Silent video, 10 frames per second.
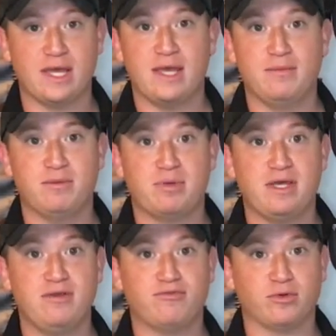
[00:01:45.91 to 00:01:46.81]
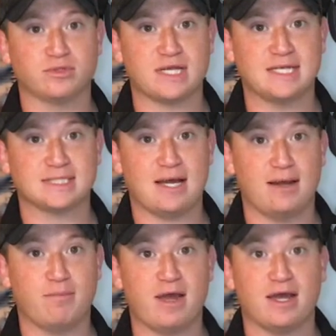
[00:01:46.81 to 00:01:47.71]
M&P full-size
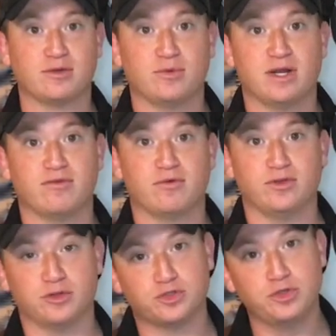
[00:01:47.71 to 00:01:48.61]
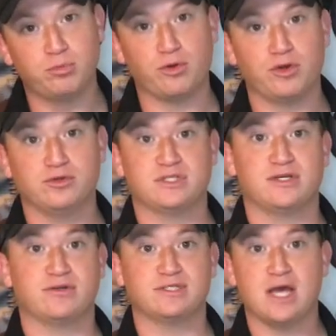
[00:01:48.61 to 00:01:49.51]
compact, whatever, their 2.0
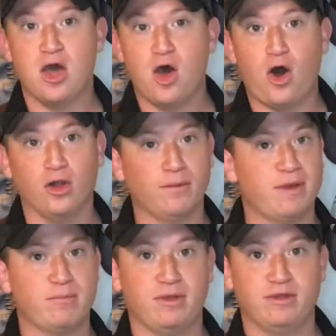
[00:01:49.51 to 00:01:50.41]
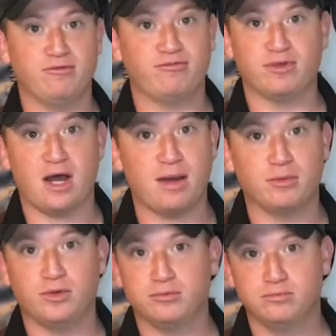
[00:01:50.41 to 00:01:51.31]
series. All of them have been
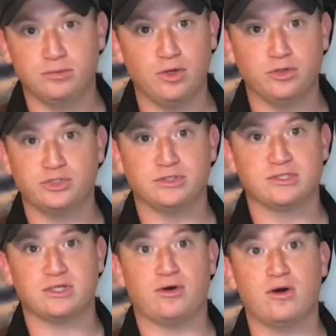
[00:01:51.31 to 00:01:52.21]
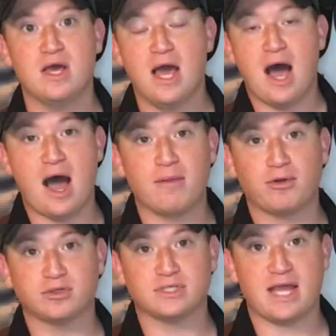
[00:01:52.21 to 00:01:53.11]
phenomenal, no issues at all. I
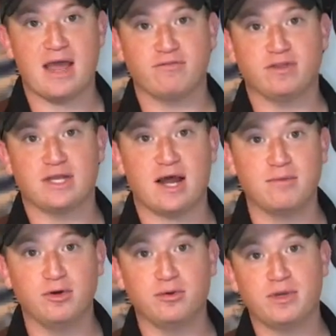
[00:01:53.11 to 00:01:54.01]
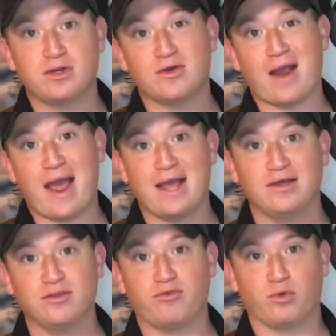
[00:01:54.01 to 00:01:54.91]
personally have the 9mm
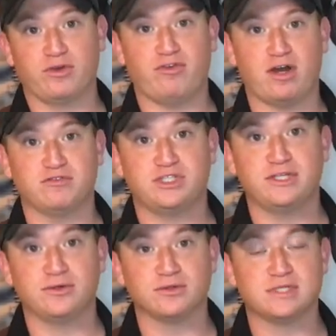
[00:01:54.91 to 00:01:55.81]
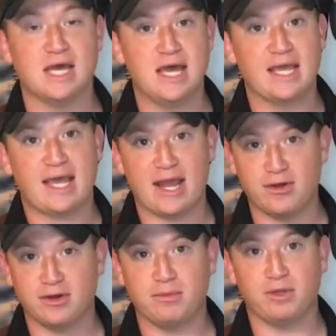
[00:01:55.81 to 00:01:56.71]
and the 45 shields,
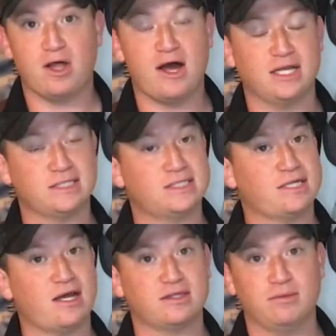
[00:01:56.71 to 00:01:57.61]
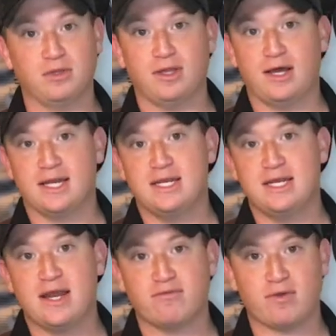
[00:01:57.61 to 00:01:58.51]
carried them a lot, shot them a lot,
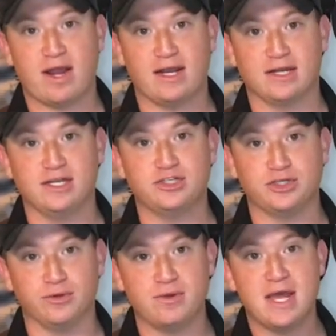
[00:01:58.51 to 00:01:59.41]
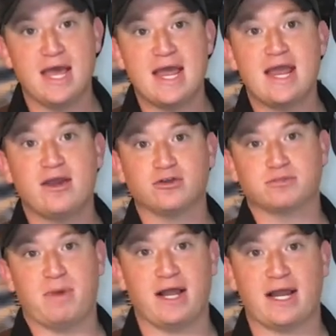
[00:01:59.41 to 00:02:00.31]
never had an issue.
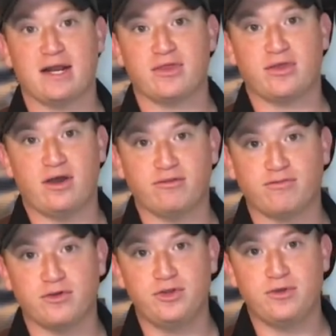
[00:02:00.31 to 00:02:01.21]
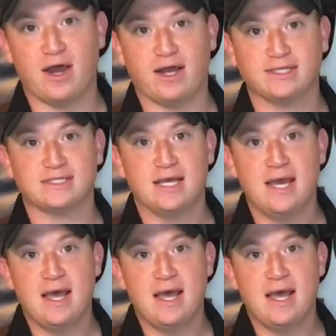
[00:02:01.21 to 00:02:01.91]
Here's my kind of thought for you guys.